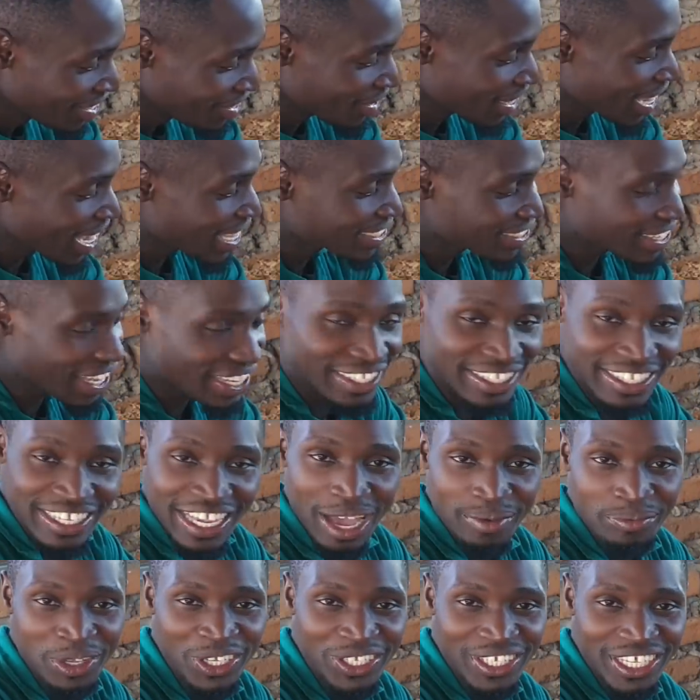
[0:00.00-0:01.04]
You guys can see
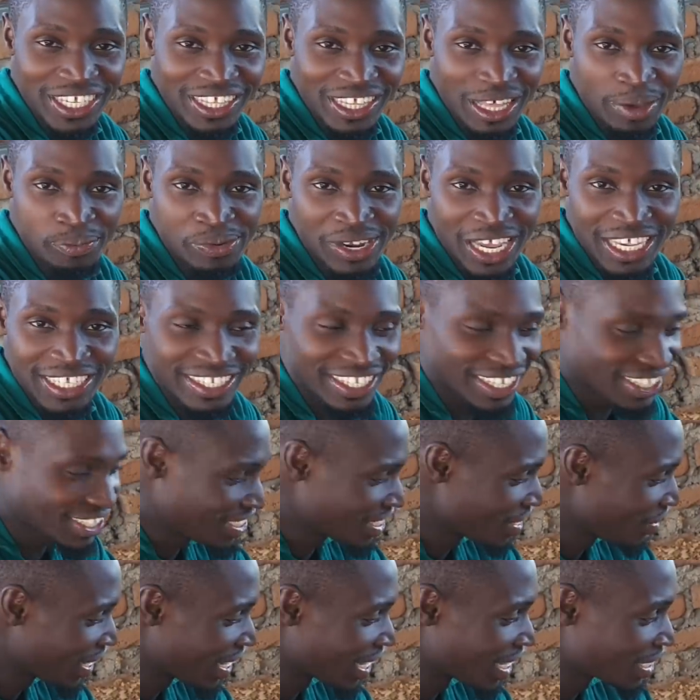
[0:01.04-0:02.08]
I'm using the plastic
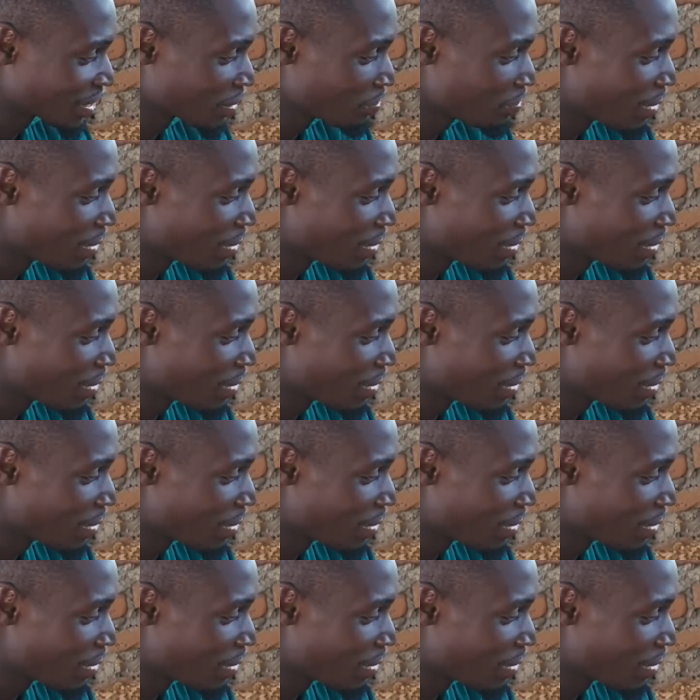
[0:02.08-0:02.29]
jerrycans.